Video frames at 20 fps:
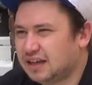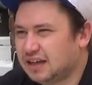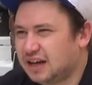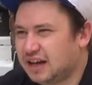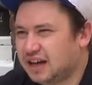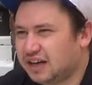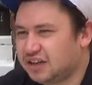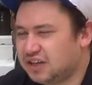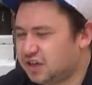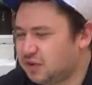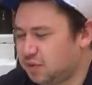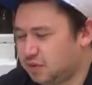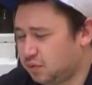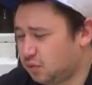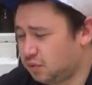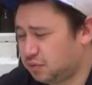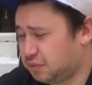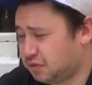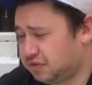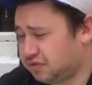I knew it
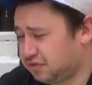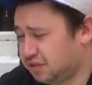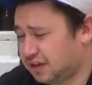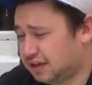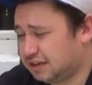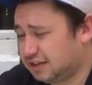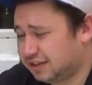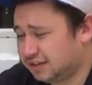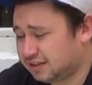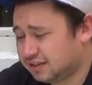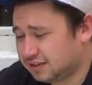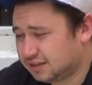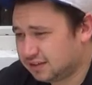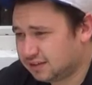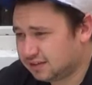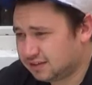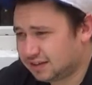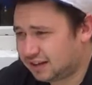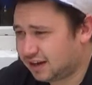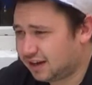would be fine.
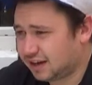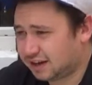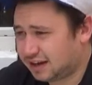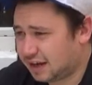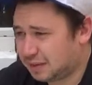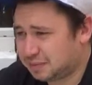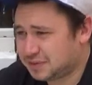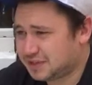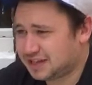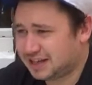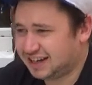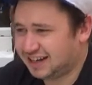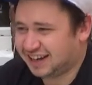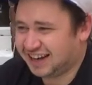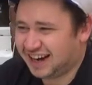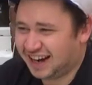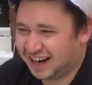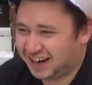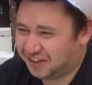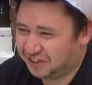I kept saying
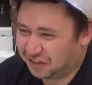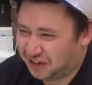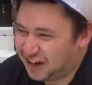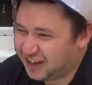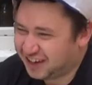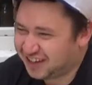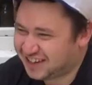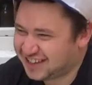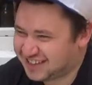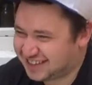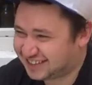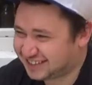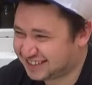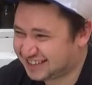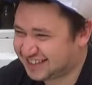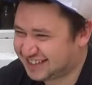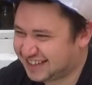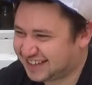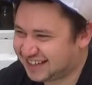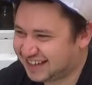it in
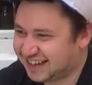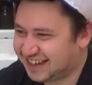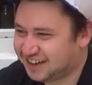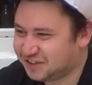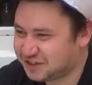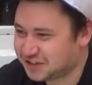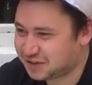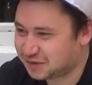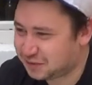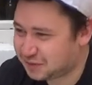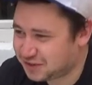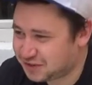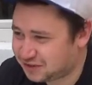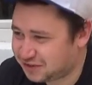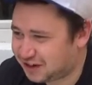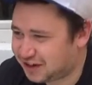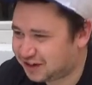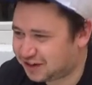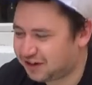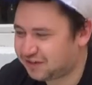rehearsals, didn't I? I was always
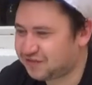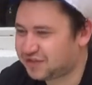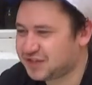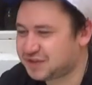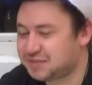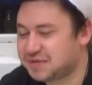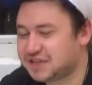trying to convince